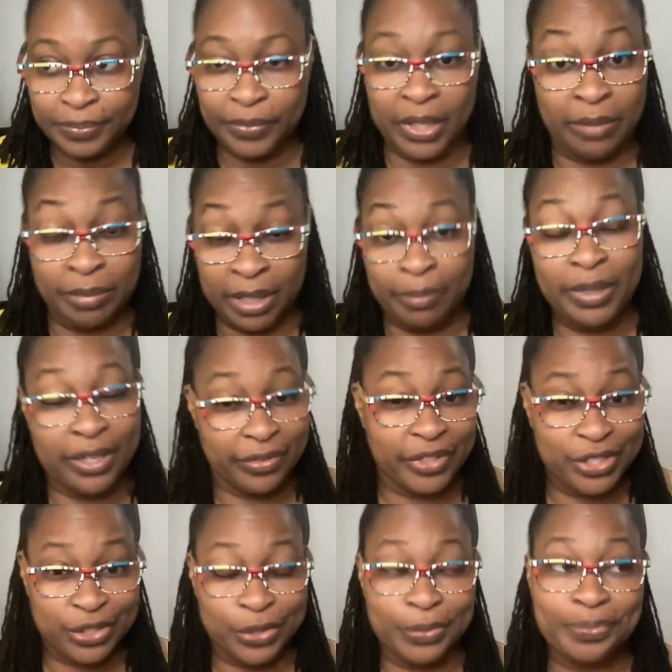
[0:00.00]
can be
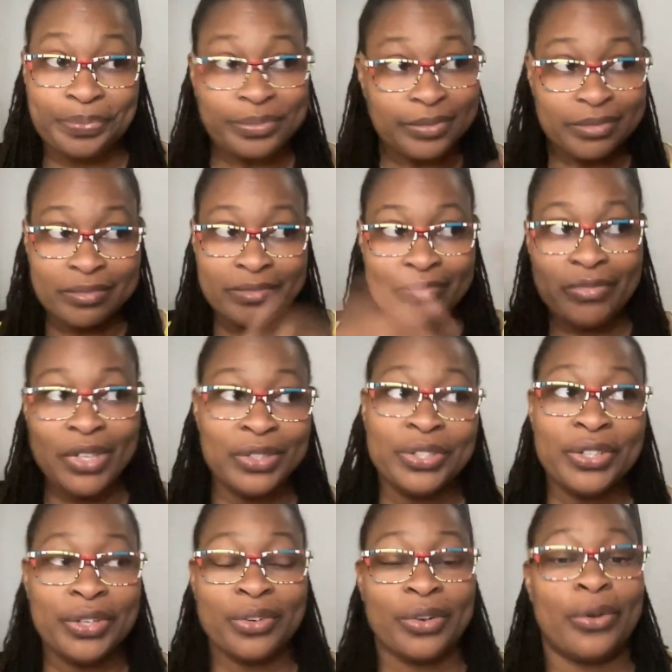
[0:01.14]
beneficial to
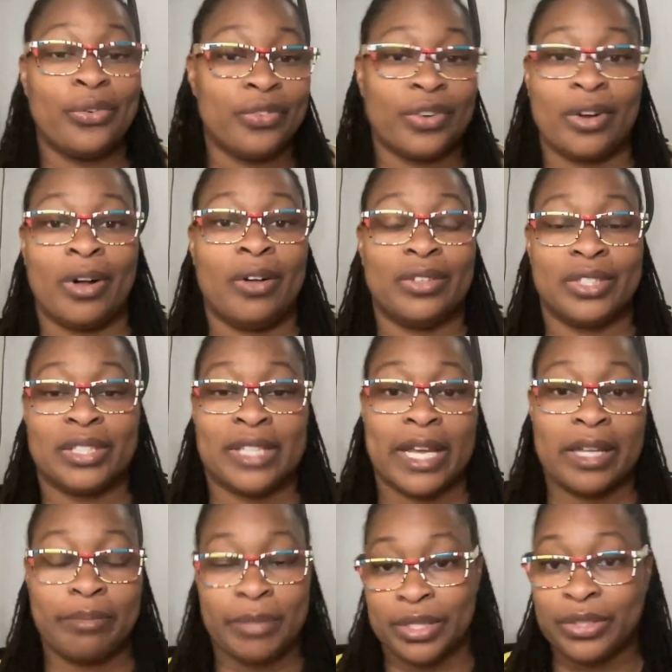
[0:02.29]
your overall just
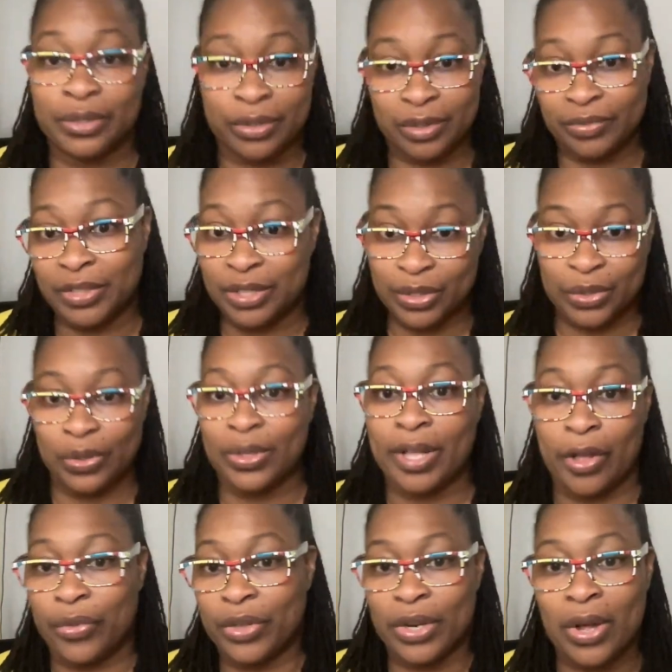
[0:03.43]
like mental physical
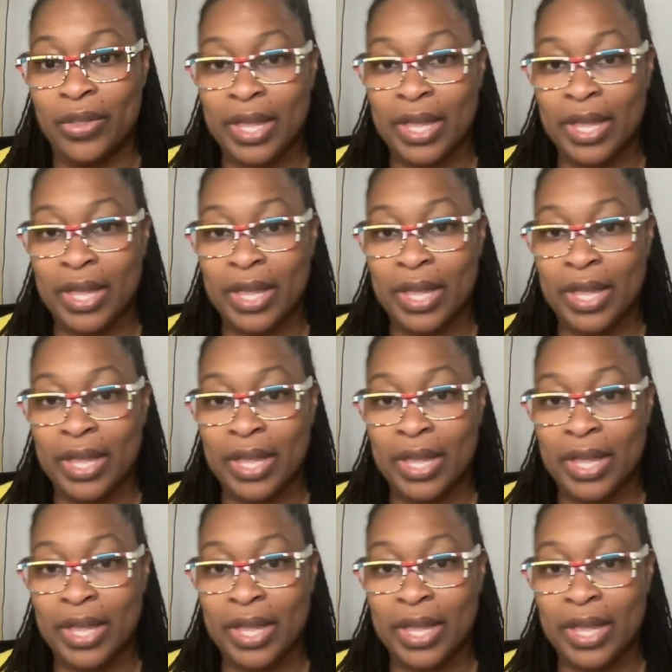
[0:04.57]
health and all